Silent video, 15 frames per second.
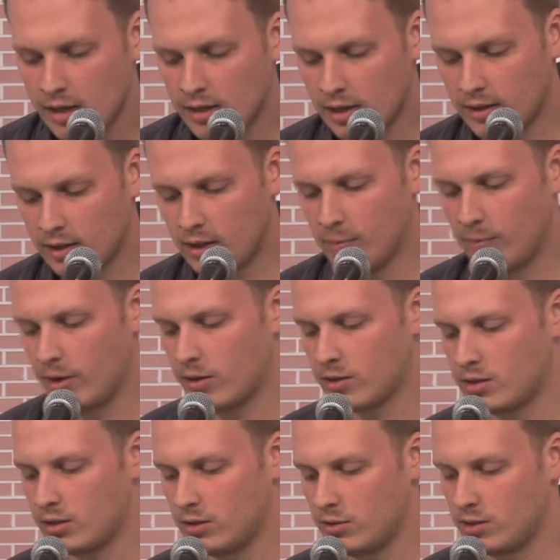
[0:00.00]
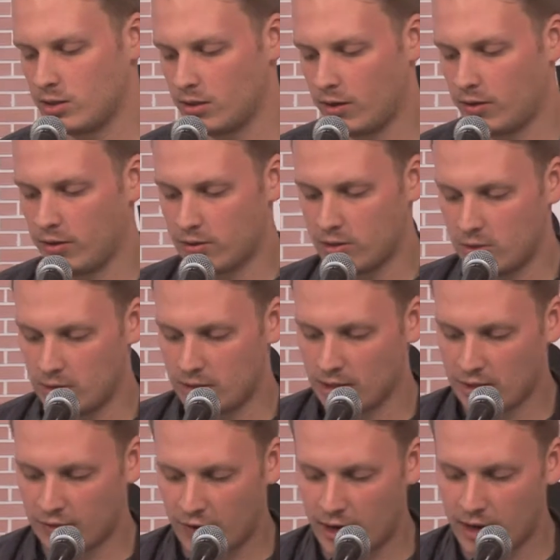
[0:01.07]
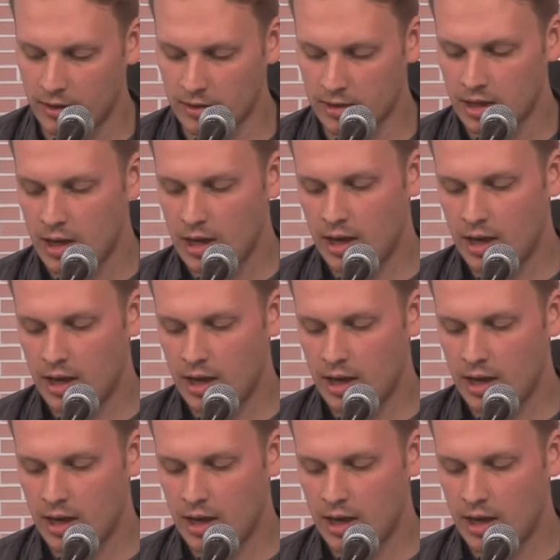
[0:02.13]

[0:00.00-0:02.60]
nothing compares to losing all those useless files,